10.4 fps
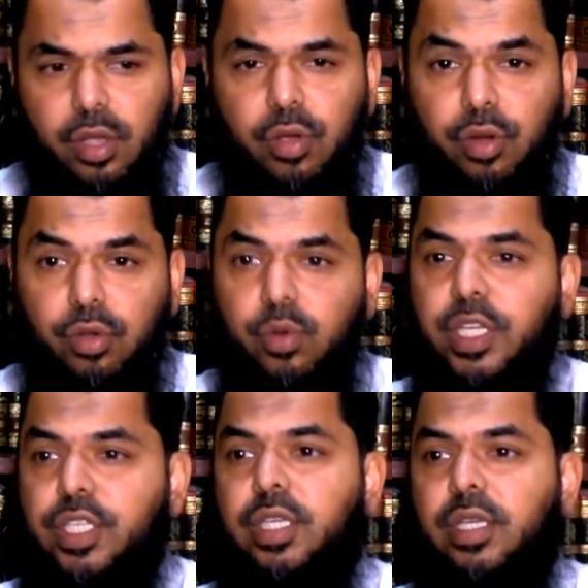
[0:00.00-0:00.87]
going to
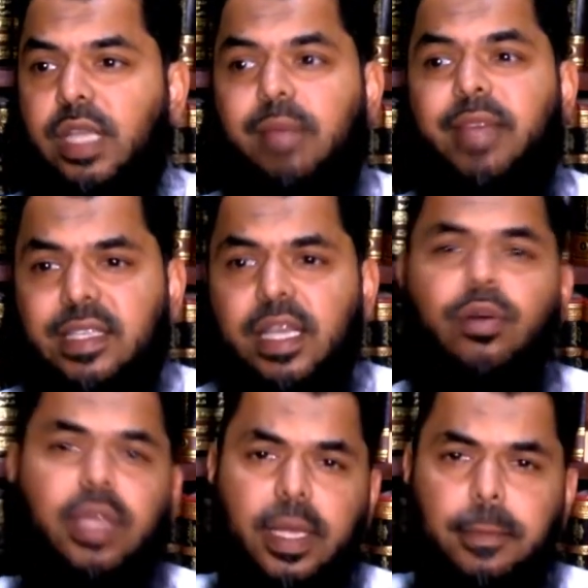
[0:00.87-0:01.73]
question, they may say,
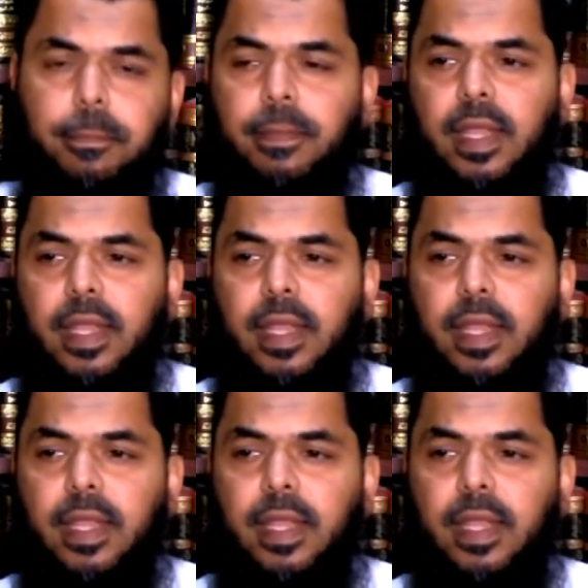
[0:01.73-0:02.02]
okay,